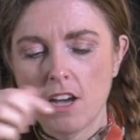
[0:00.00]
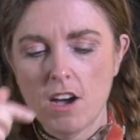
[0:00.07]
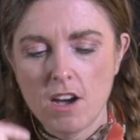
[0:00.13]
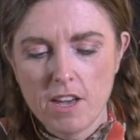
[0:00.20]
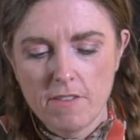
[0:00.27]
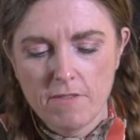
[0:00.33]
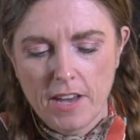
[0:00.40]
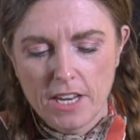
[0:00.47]

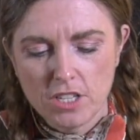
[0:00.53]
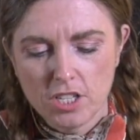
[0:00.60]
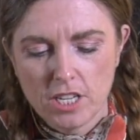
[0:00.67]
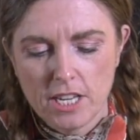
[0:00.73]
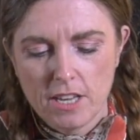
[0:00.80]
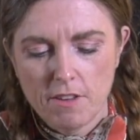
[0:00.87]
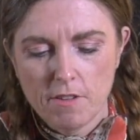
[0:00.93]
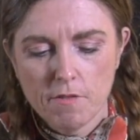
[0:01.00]
I've
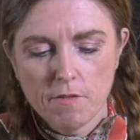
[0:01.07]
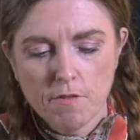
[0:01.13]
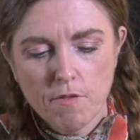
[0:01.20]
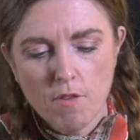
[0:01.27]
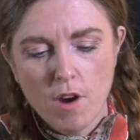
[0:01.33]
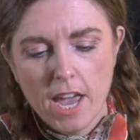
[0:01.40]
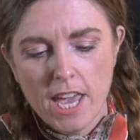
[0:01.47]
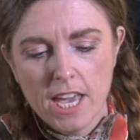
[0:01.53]
actually
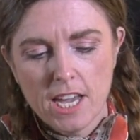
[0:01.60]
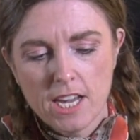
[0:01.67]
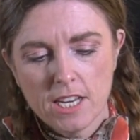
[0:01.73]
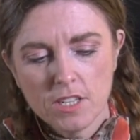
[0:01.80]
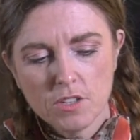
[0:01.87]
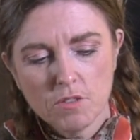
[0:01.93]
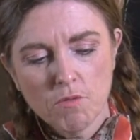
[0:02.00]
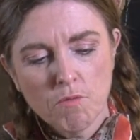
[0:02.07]
frayed